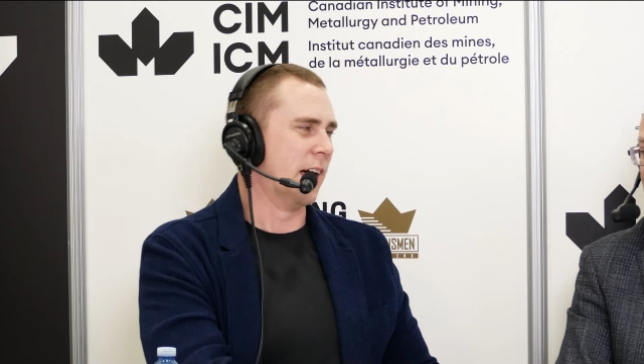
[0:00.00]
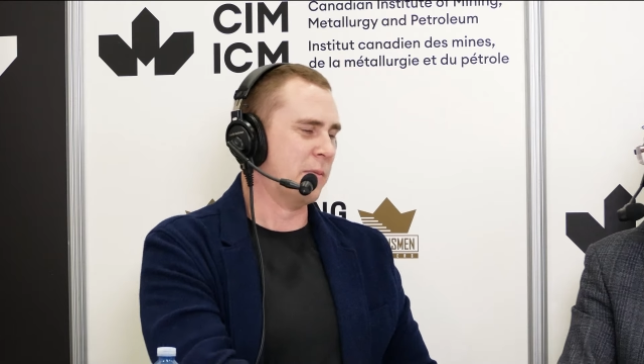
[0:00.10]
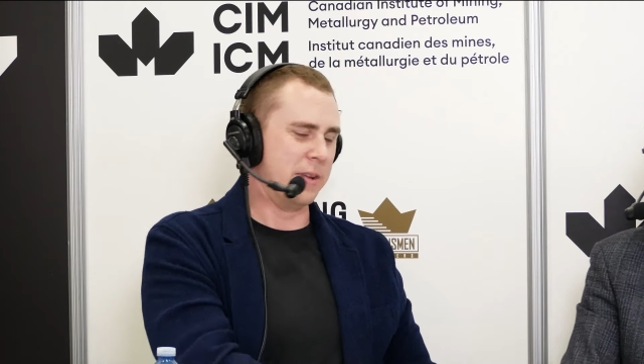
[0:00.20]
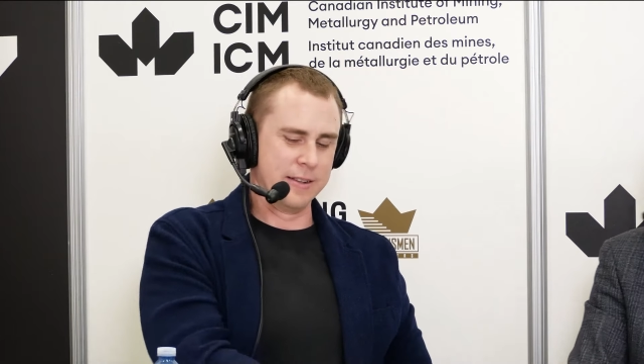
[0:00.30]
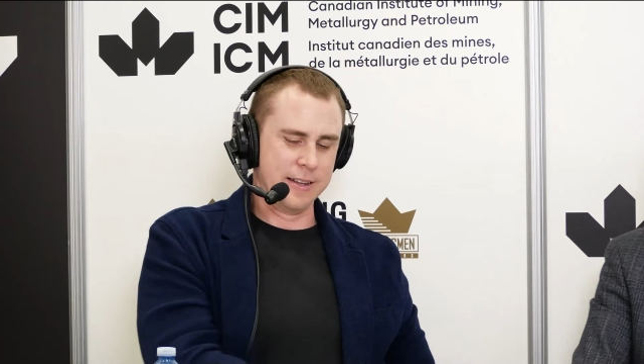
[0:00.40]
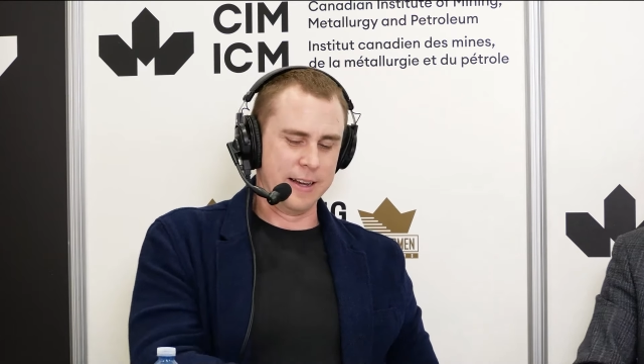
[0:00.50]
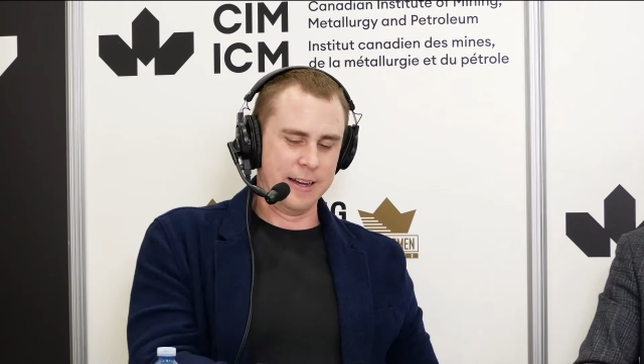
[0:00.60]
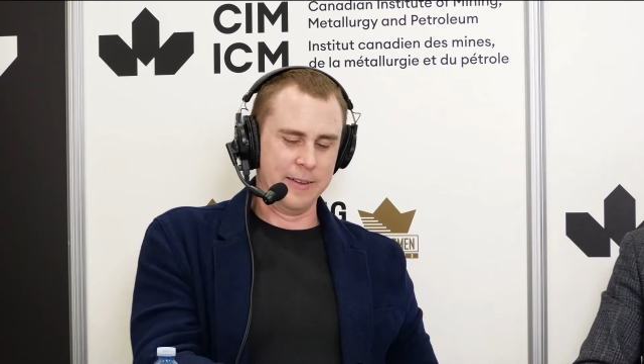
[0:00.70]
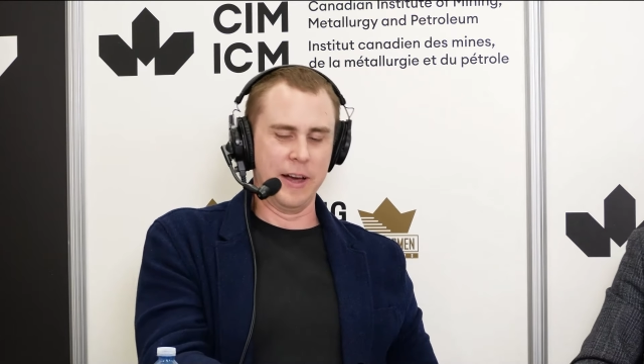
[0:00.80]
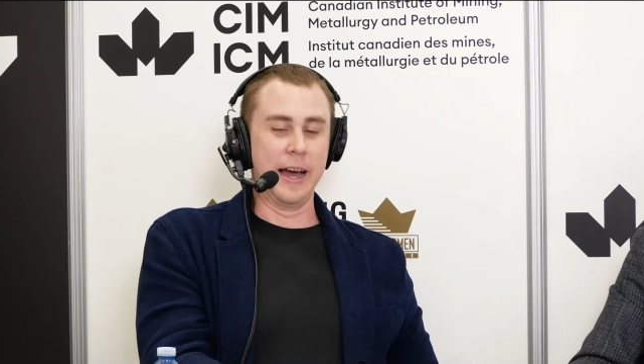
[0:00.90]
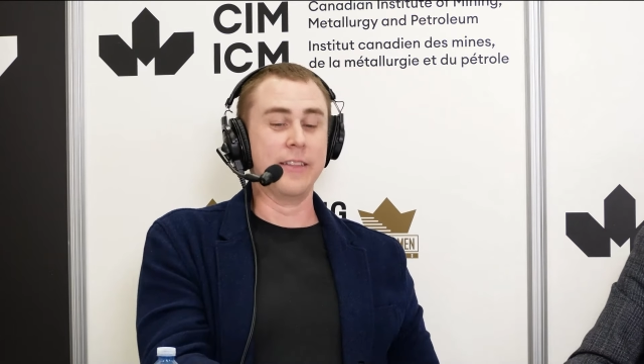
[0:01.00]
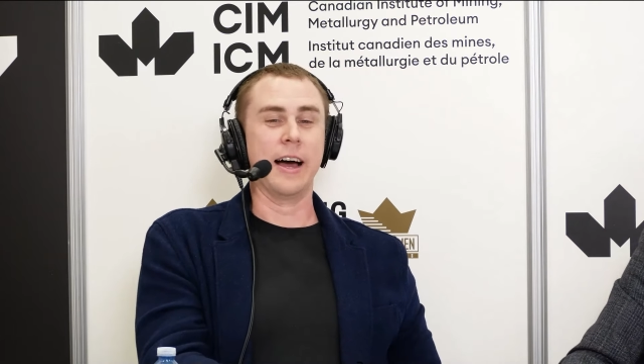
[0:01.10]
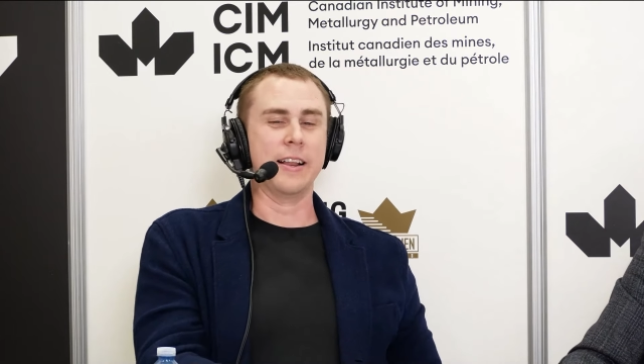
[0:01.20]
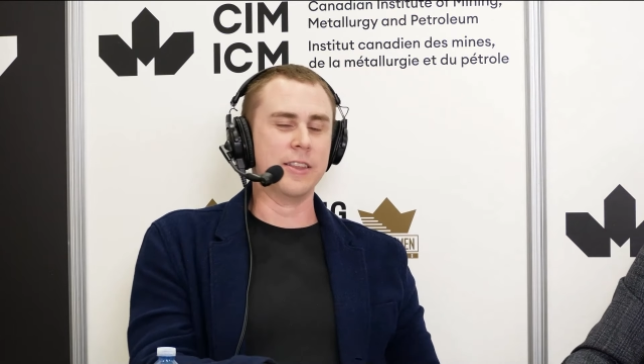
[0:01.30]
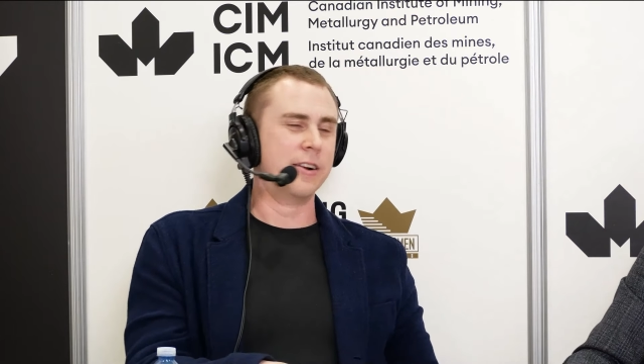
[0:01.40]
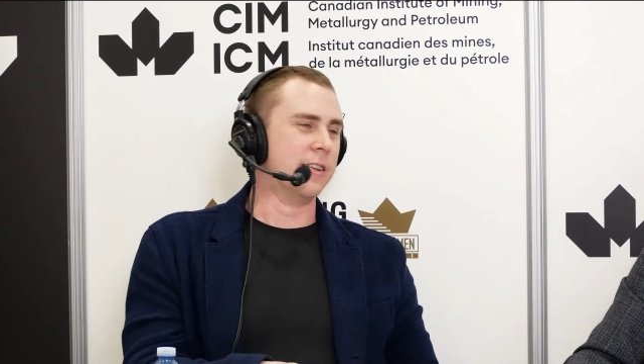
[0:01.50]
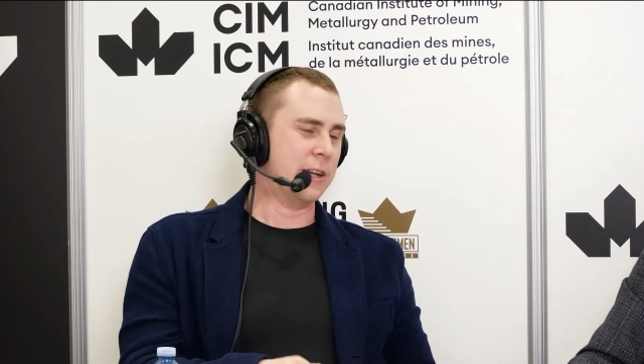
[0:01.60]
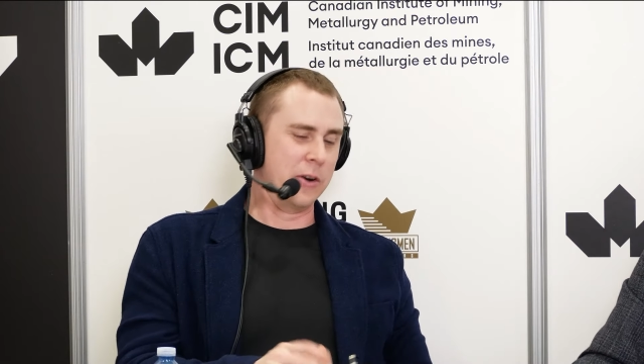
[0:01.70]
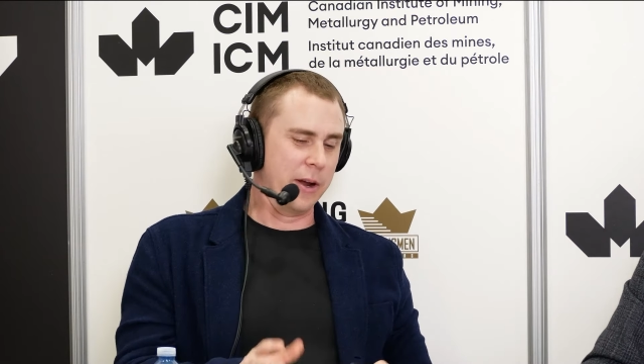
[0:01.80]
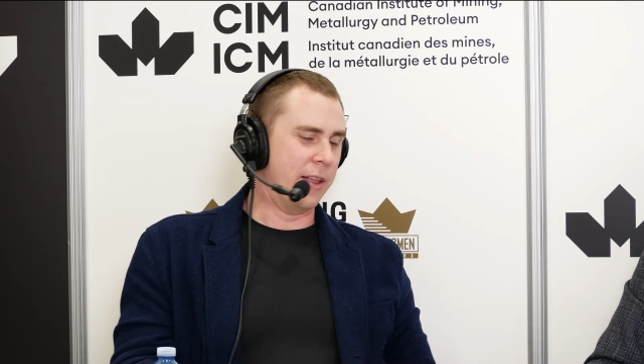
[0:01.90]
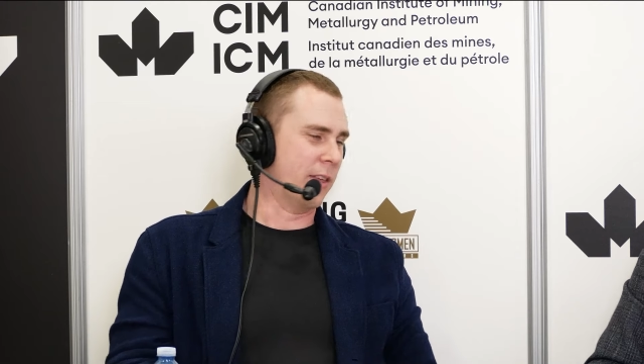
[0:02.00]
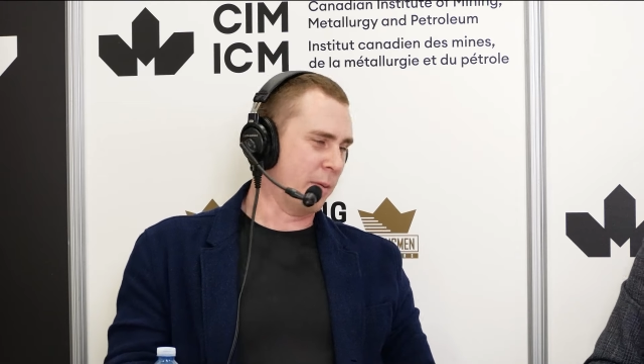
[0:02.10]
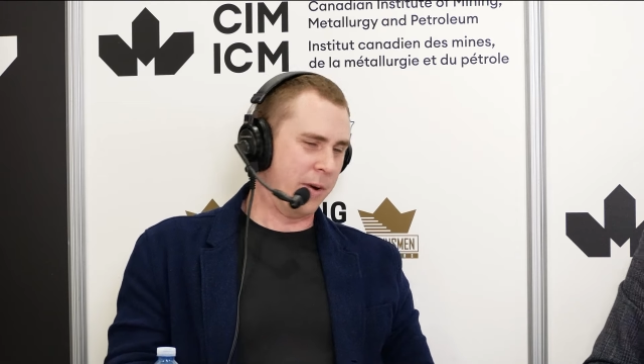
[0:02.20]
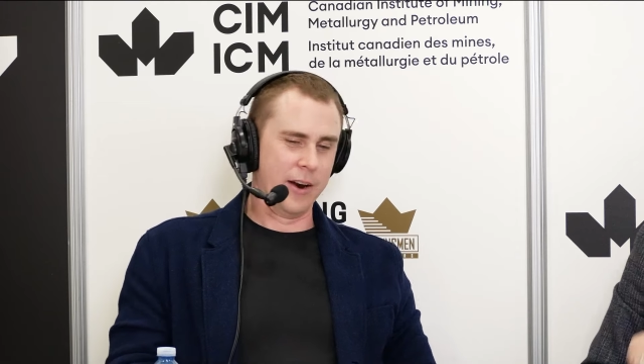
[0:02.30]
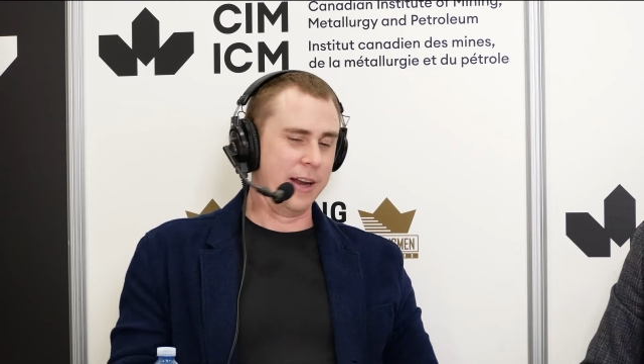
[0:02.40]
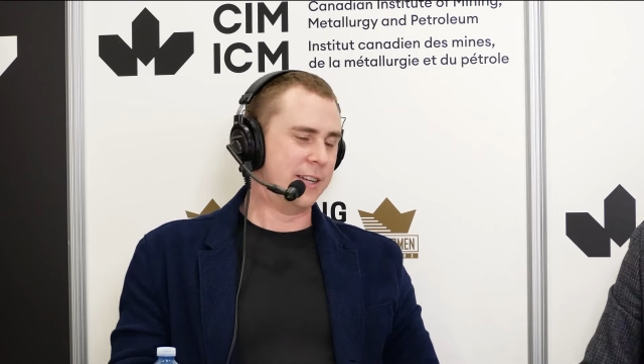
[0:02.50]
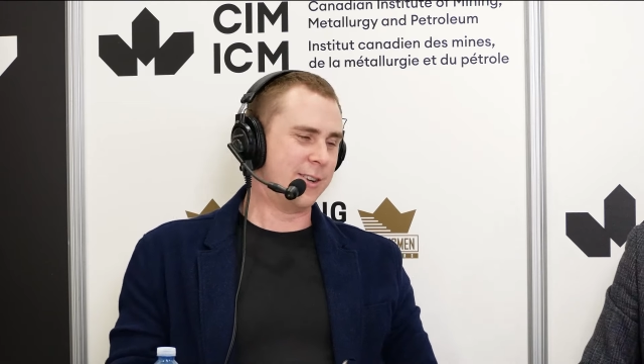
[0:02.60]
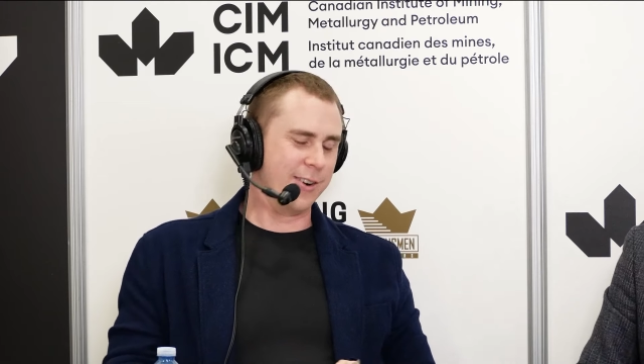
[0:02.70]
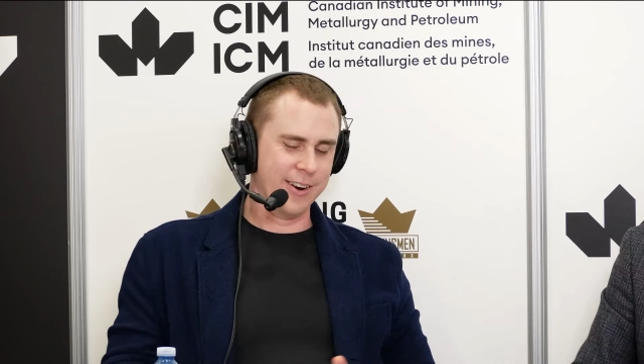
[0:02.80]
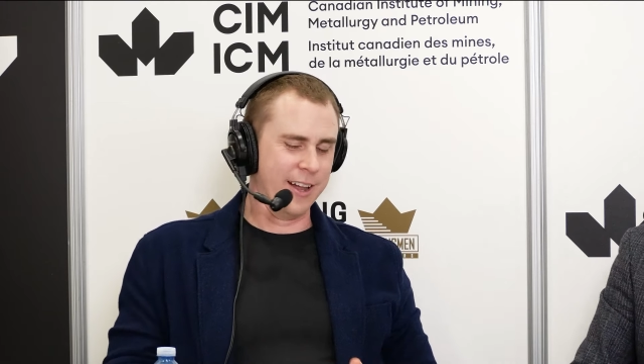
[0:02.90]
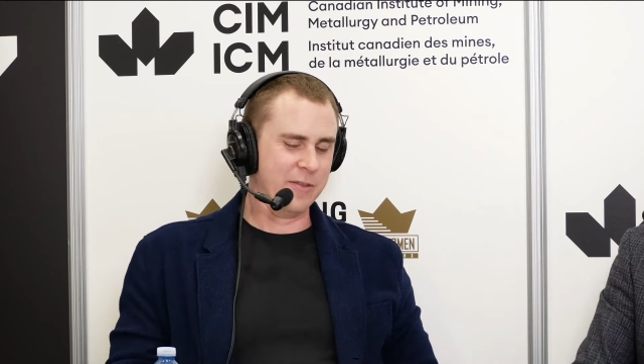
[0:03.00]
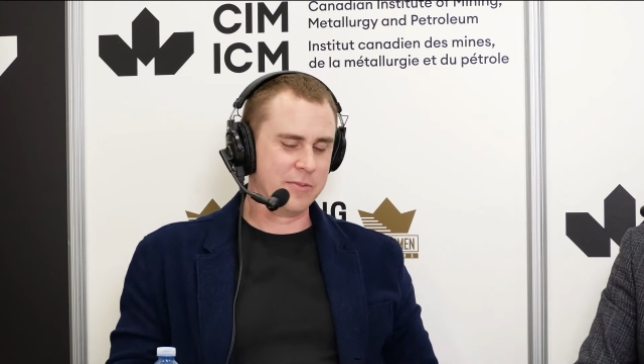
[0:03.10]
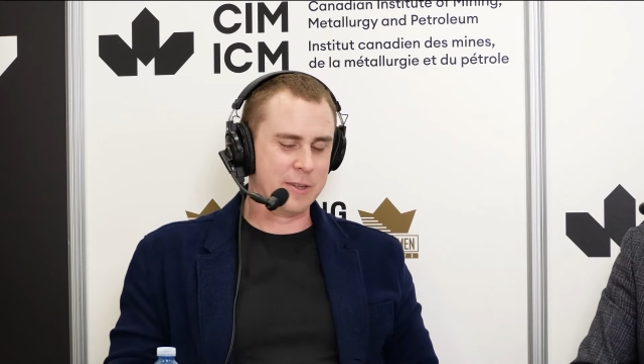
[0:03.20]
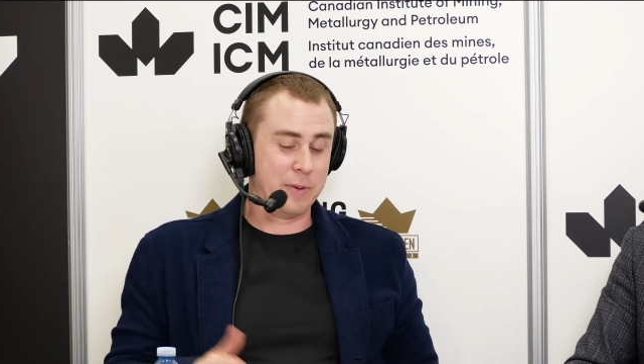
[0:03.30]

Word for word: I've been. I literally don't know anything about it. I just heard it on.